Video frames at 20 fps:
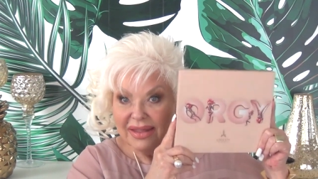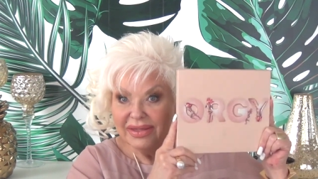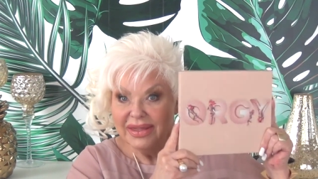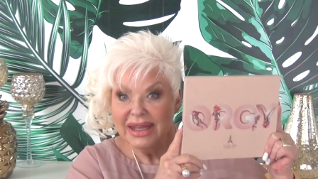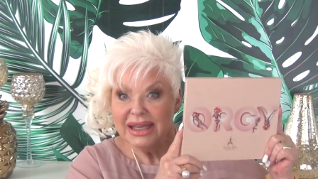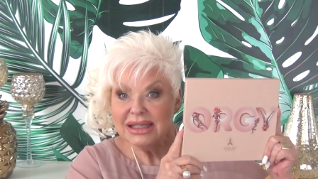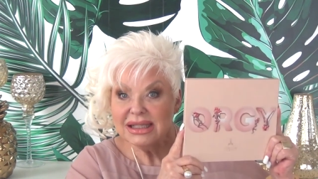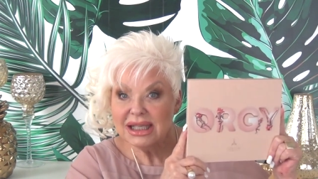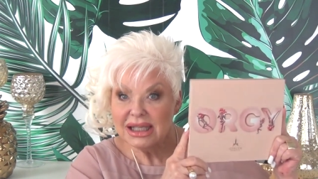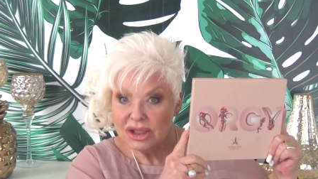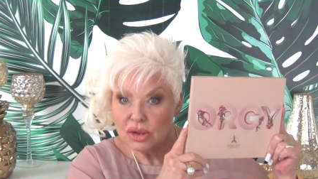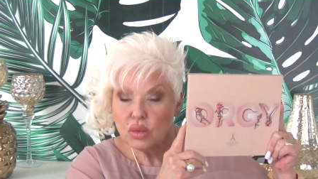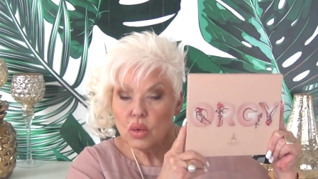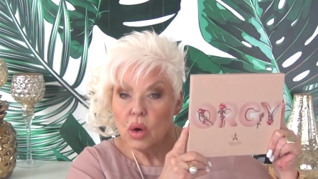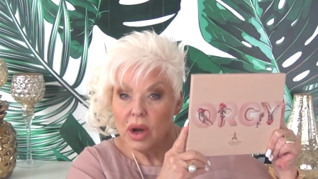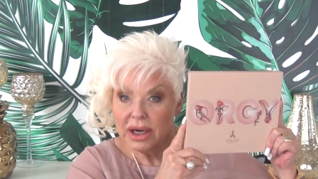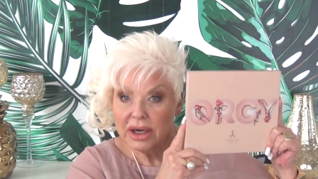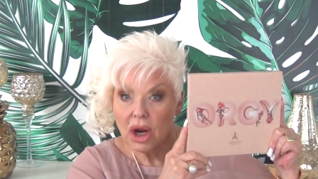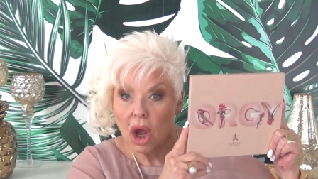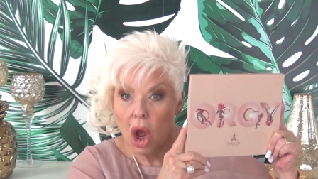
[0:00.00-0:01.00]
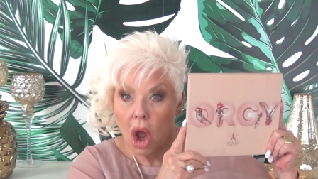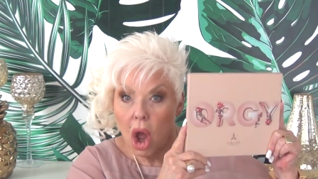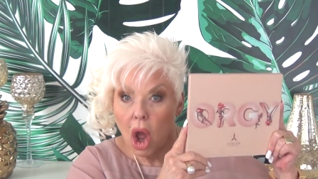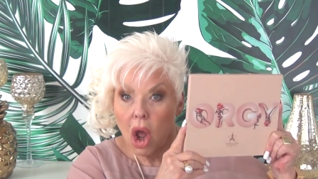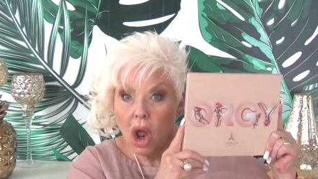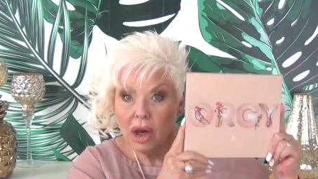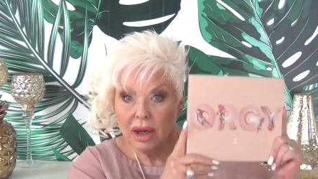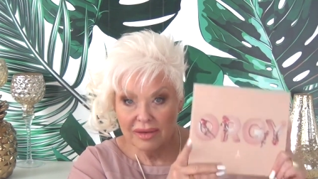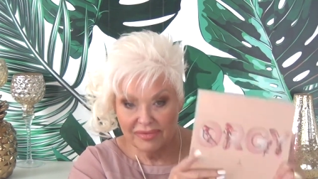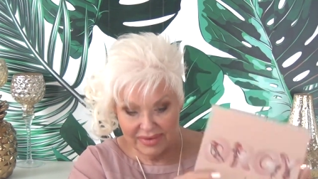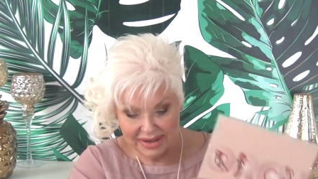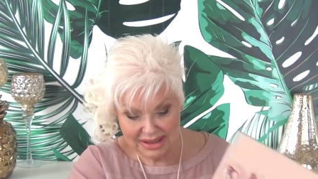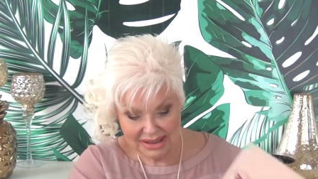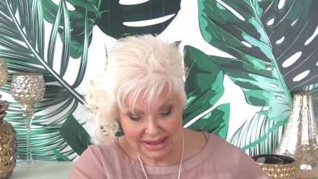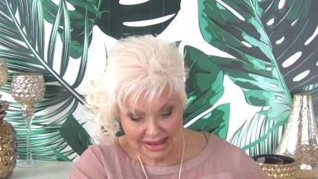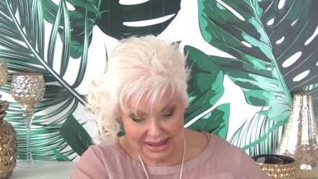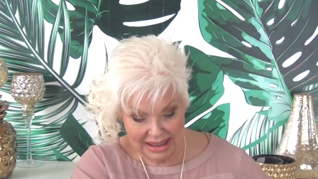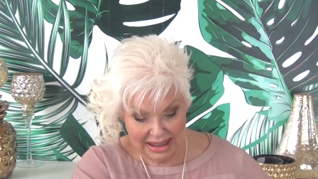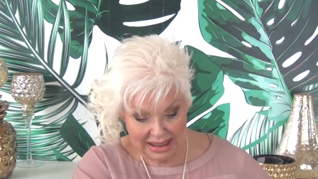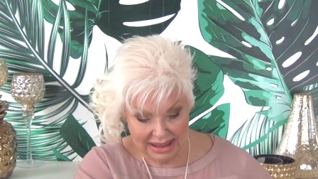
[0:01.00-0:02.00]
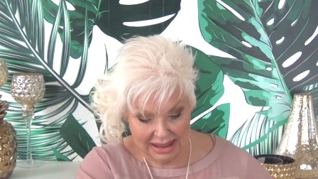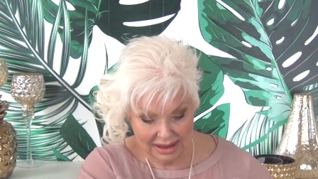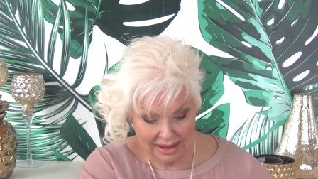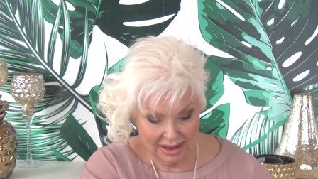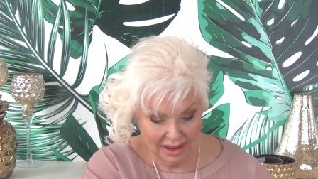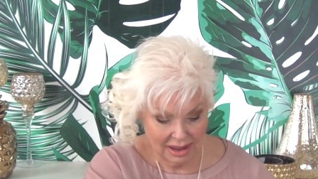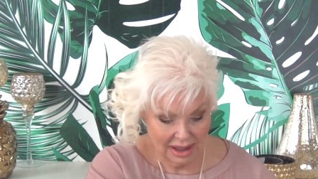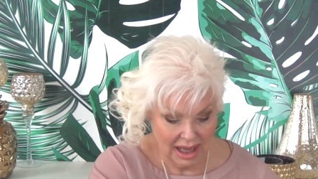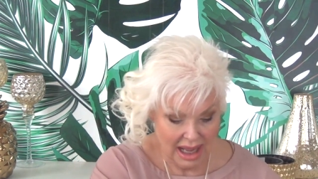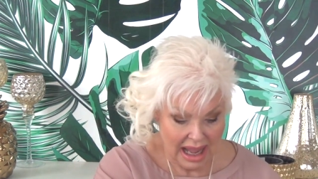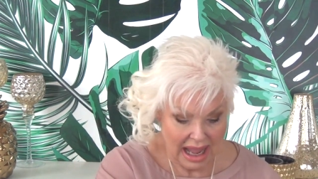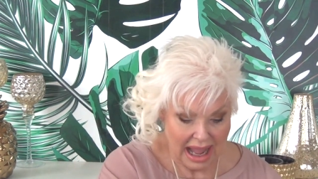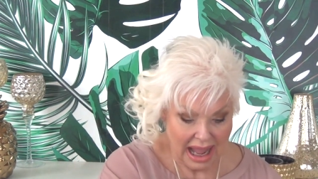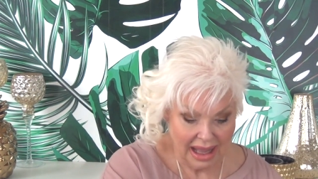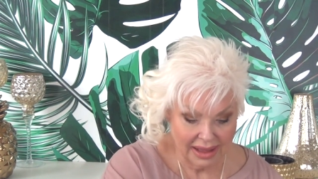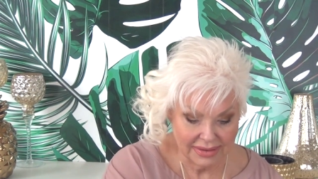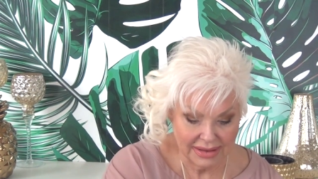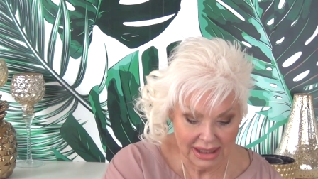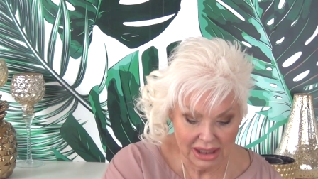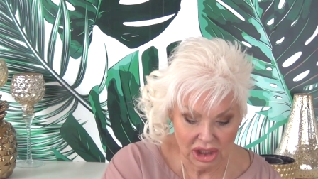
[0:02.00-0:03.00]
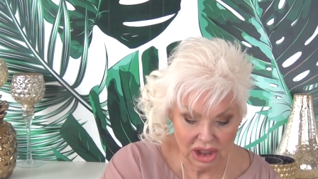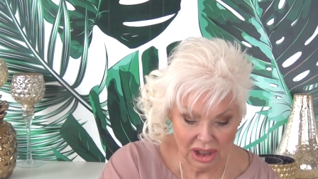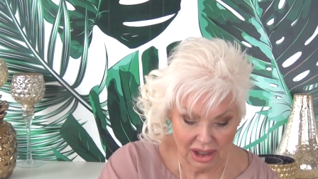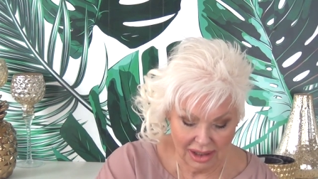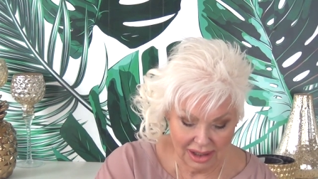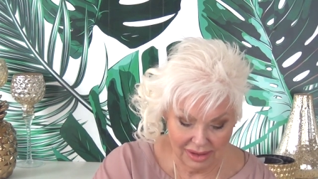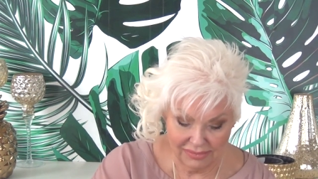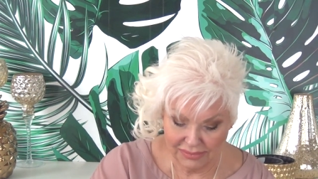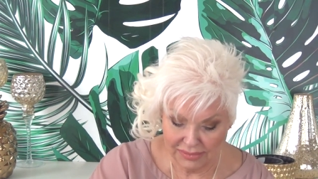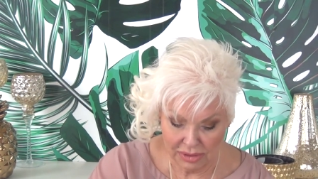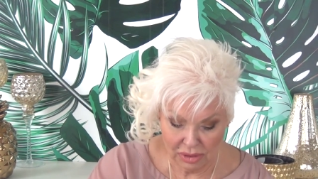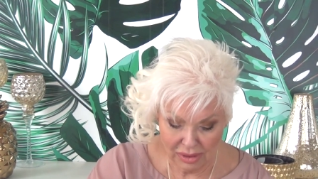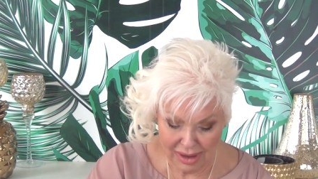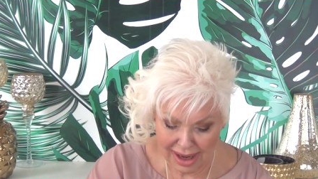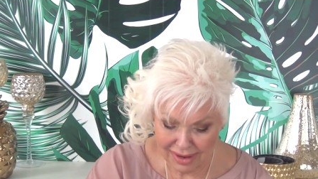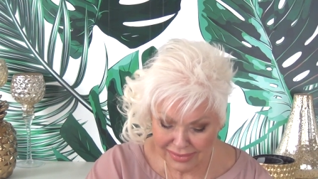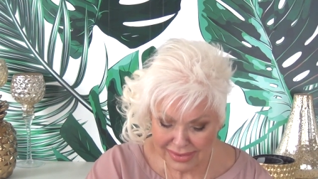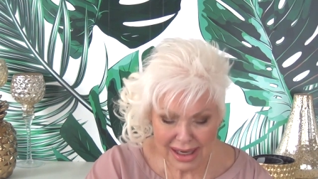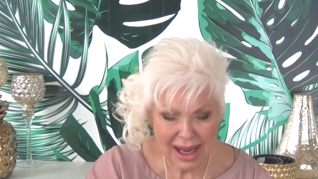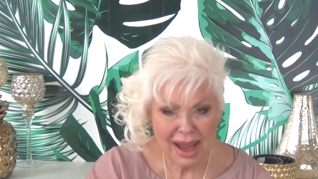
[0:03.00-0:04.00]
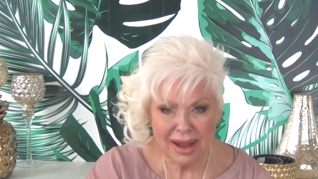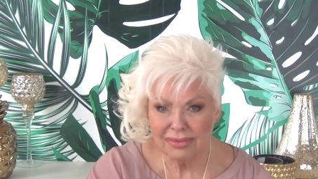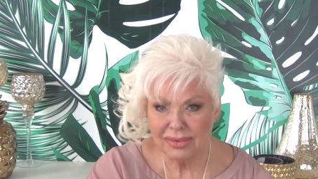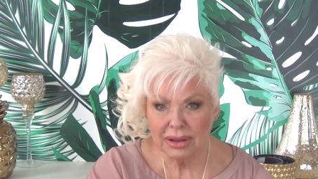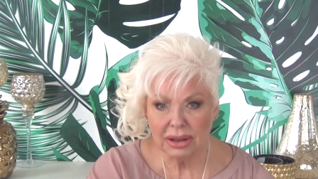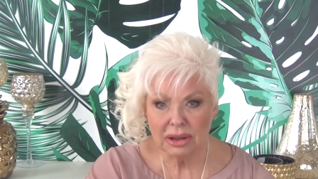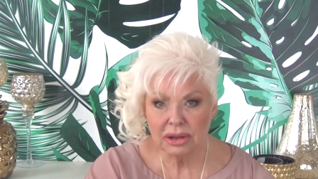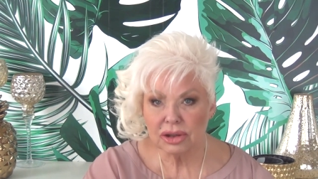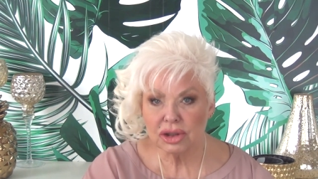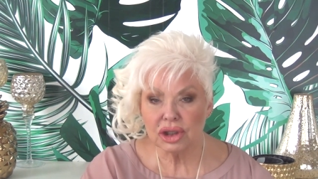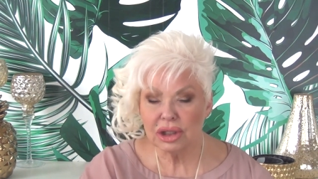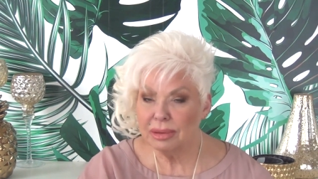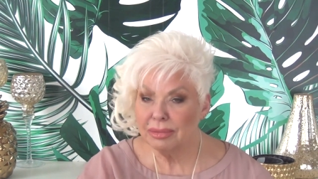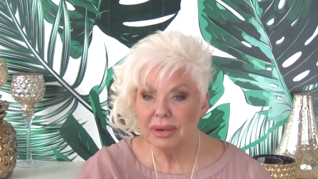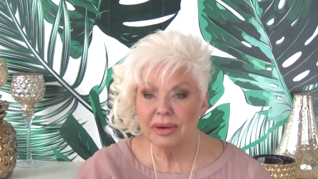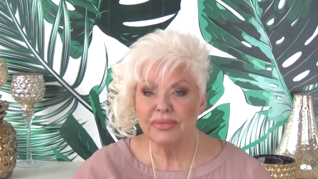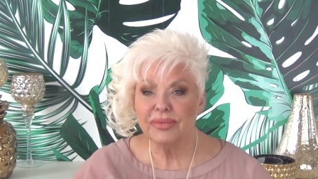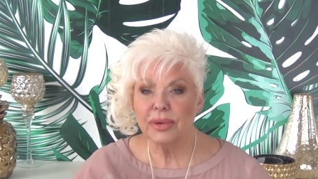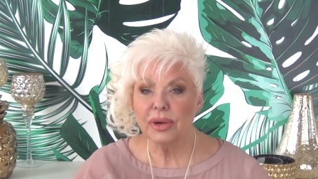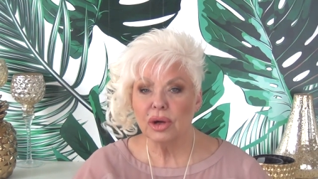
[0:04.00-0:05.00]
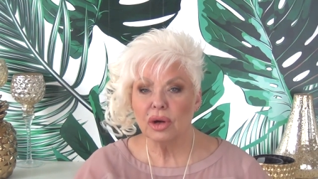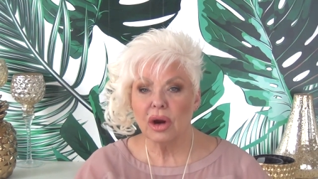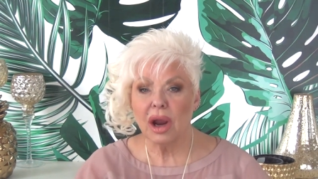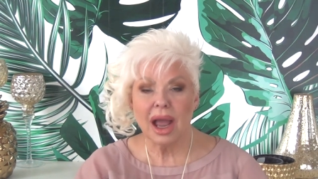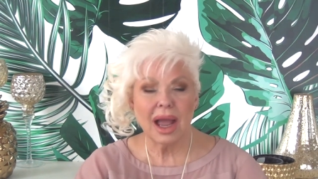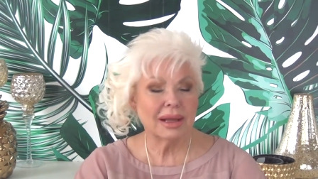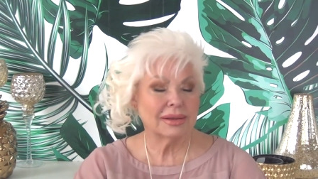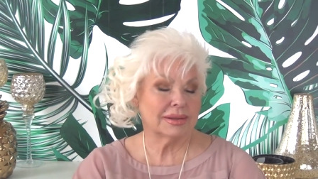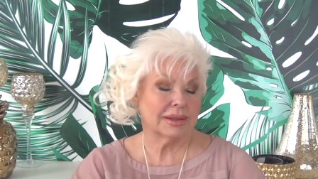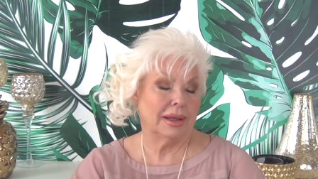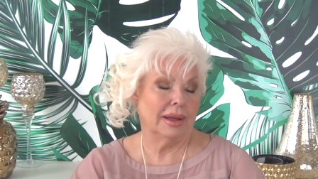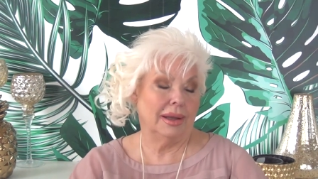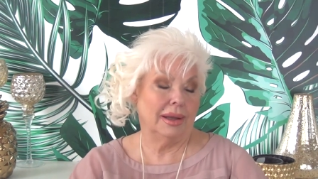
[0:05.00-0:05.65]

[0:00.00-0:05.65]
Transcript: This is what all of us need. And then if you have to have a little shimmer for your eyes,